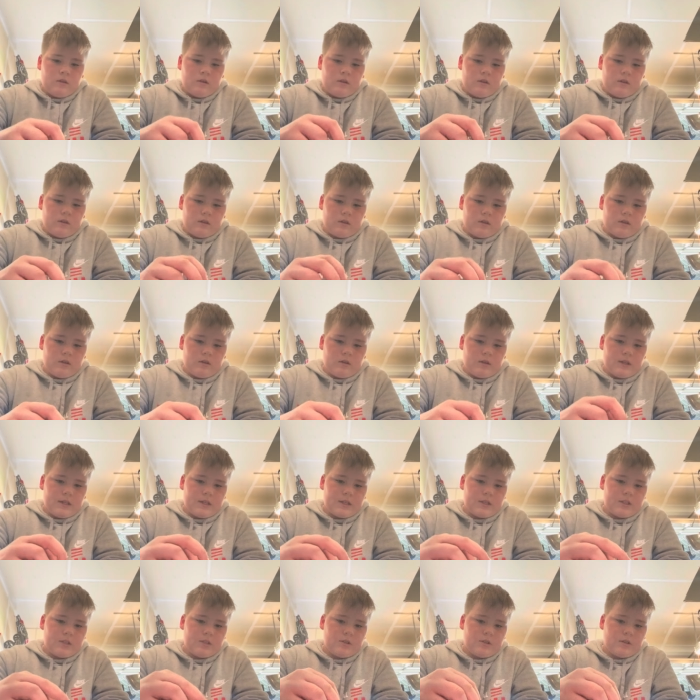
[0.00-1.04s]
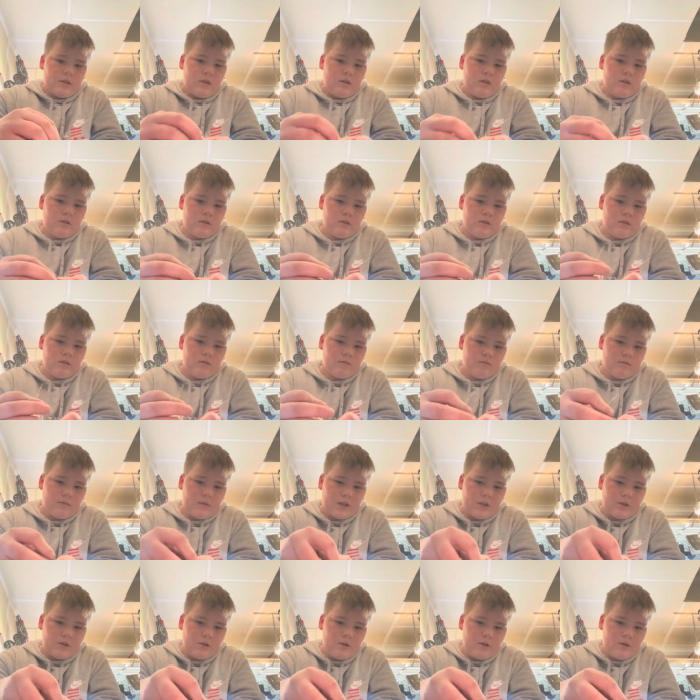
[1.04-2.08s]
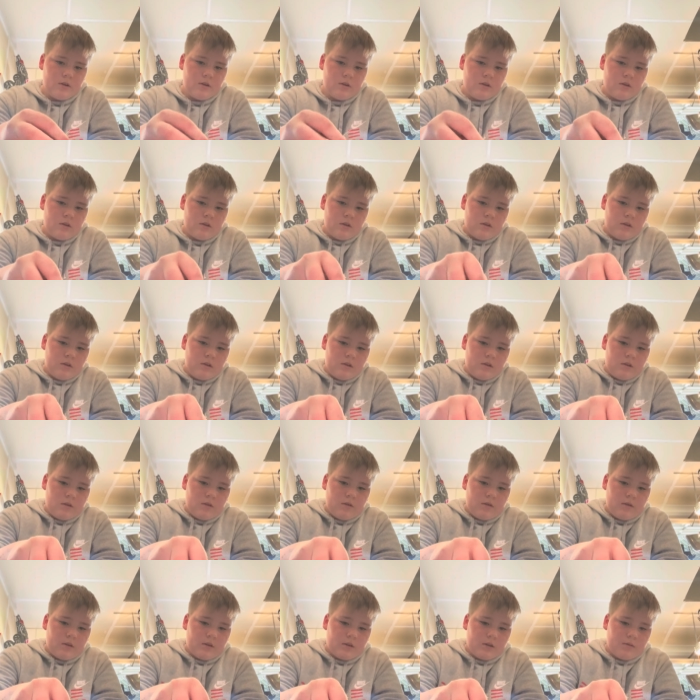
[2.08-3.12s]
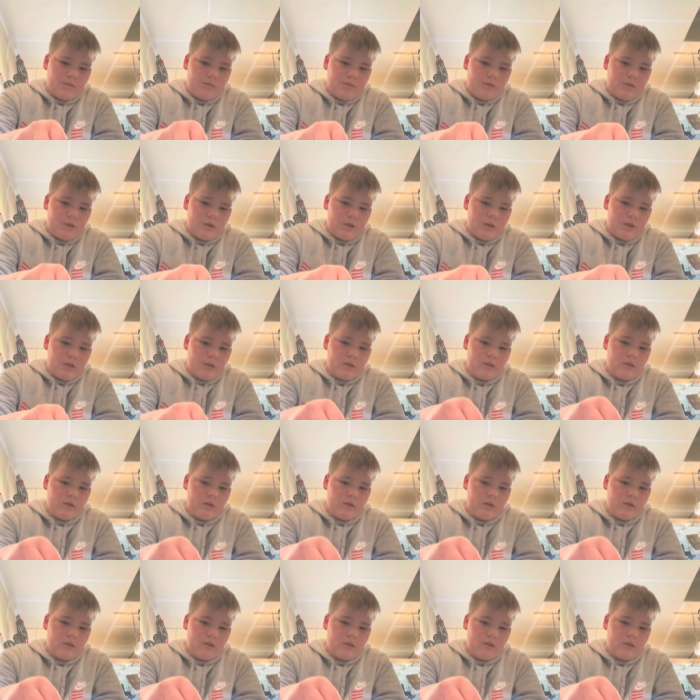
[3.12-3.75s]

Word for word: a little extra measure, you can just put,